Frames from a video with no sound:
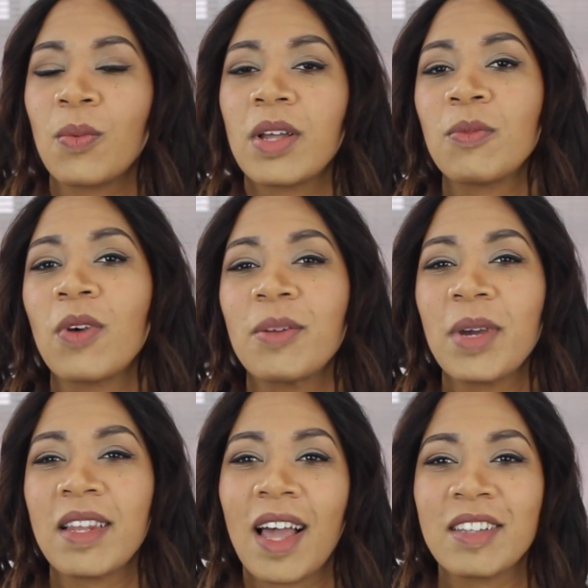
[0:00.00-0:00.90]
In one of
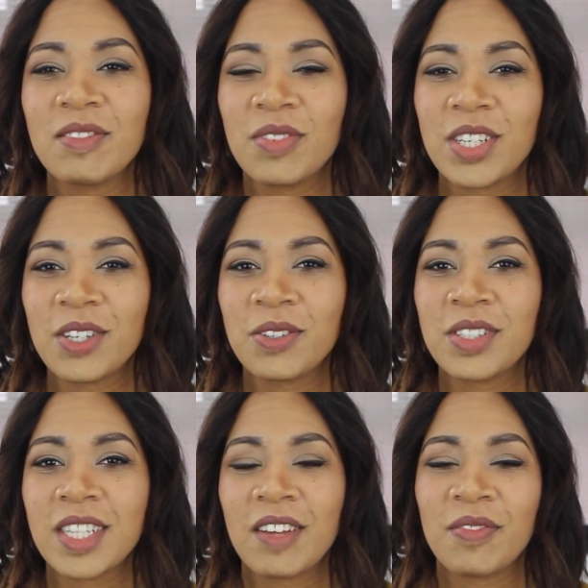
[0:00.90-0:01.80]
my last
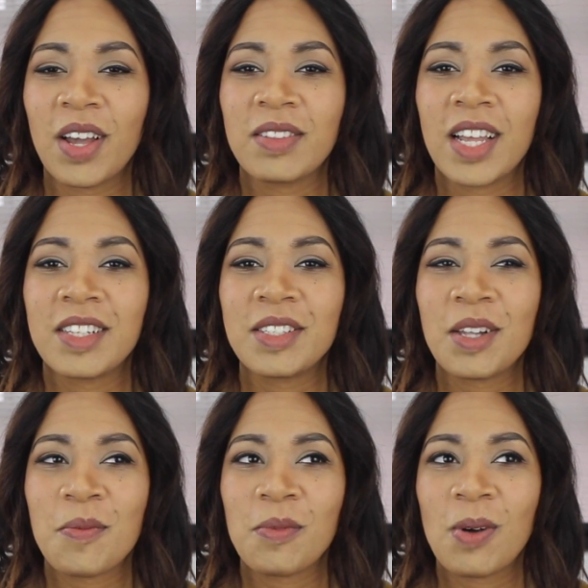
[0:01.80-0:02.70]
videos, I found that
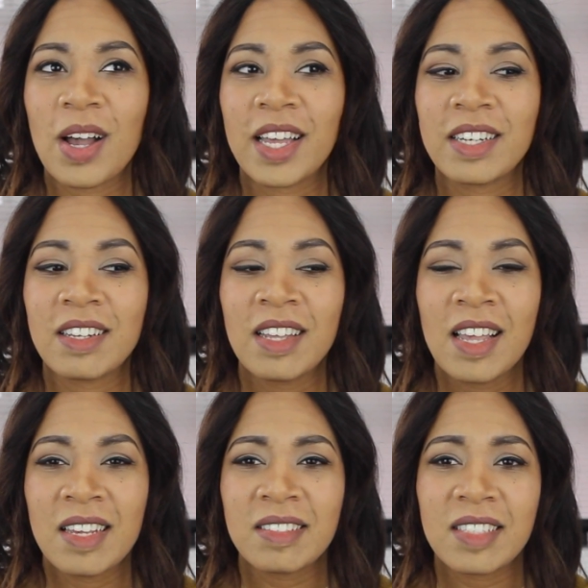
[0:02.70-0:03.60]
someone
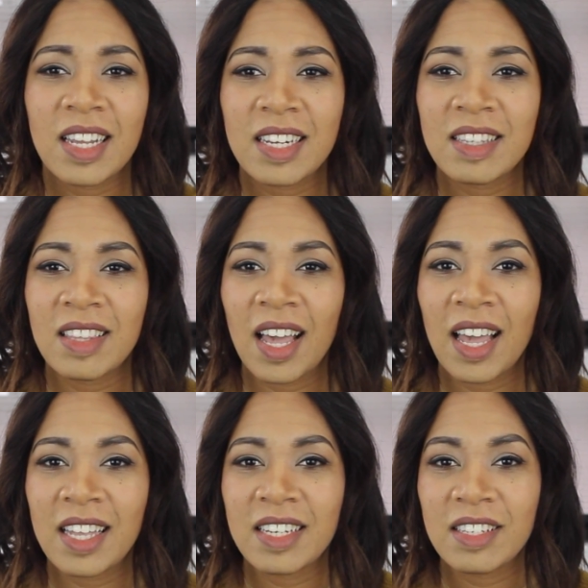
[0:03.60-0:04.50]
said
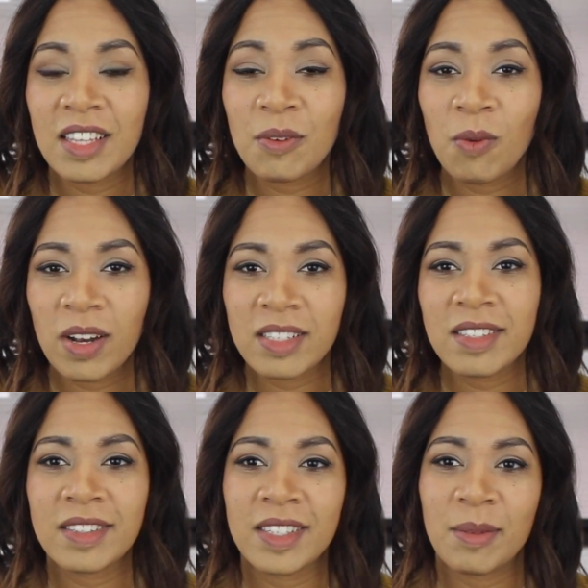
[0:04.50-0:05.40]
that they wanted
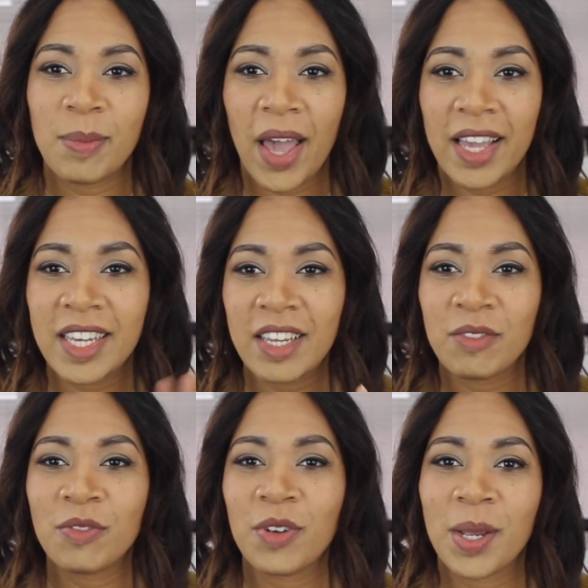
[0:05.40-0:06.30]
to see the bag
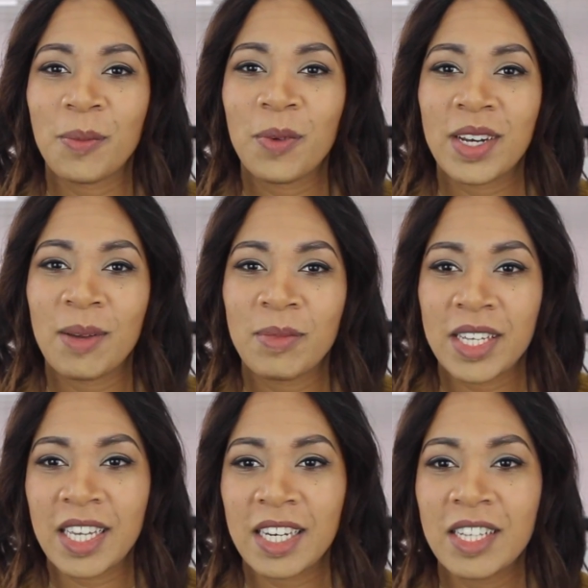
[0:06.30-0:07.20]
in frame when I'm
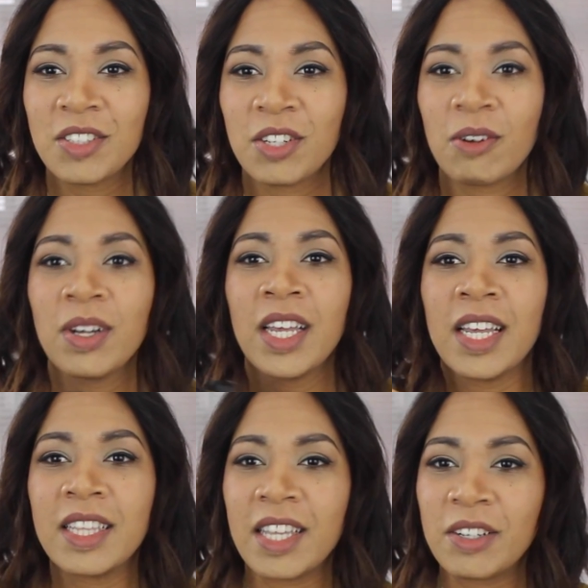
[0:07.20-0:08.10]
like in it. So
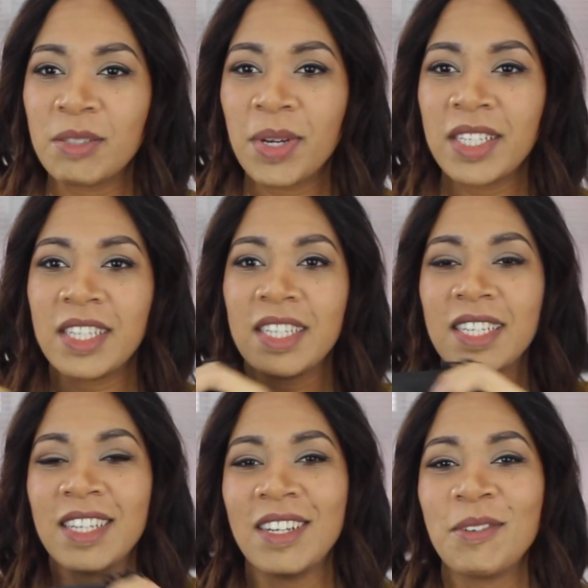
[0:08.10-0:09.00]
there's my
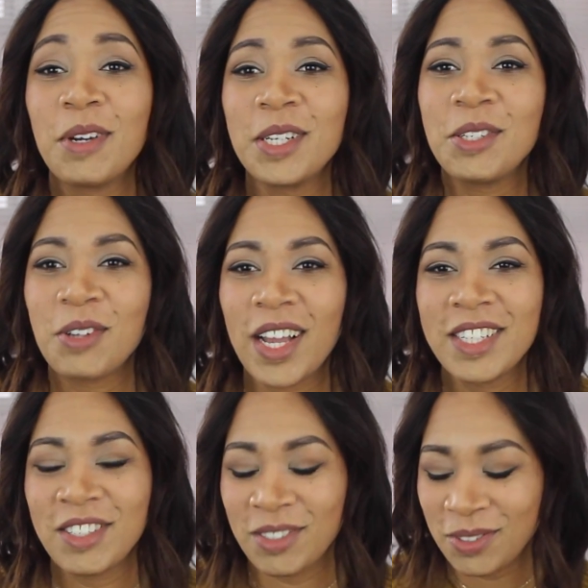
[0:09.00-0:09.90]
knee. I'm going to try
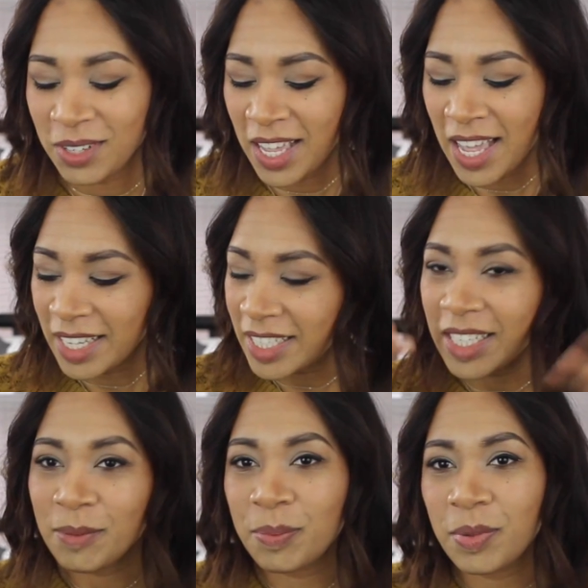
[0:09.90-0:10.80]
to
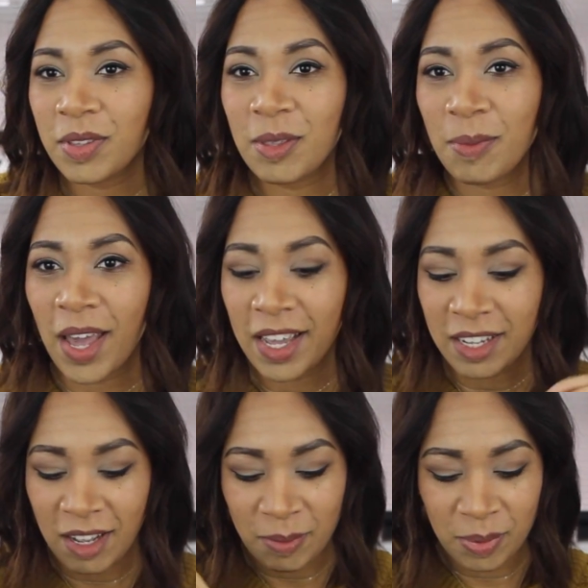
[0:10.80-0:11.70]
keep the bag
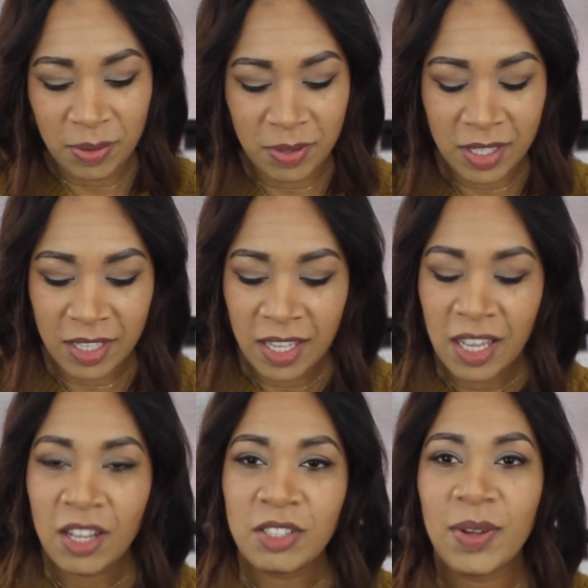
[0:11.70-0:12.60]
up.
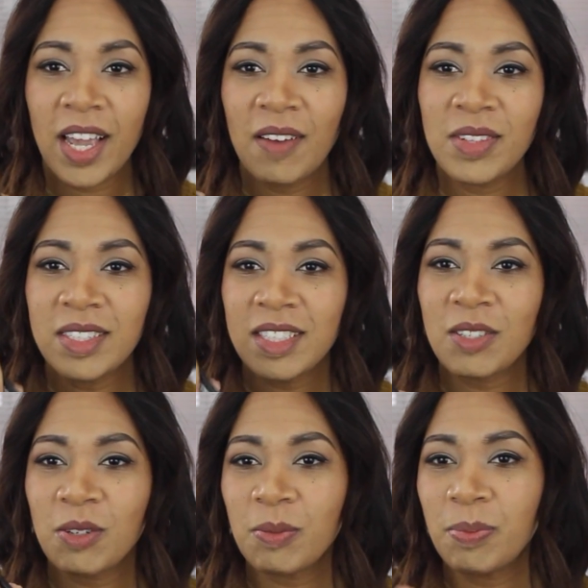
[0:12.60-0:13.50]
So I have this
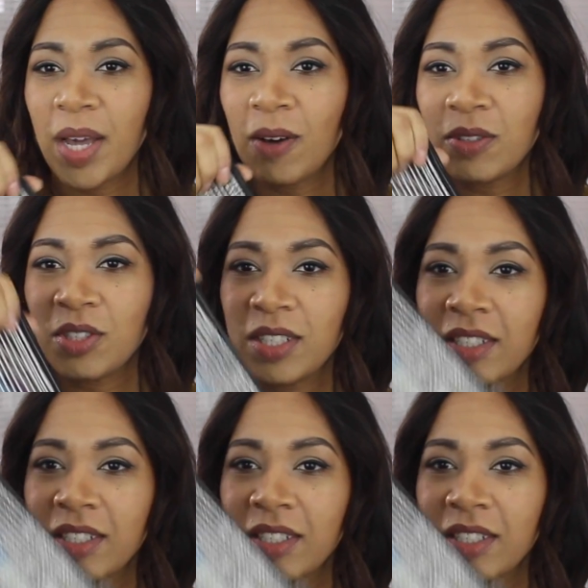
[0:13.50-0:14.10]
little pouch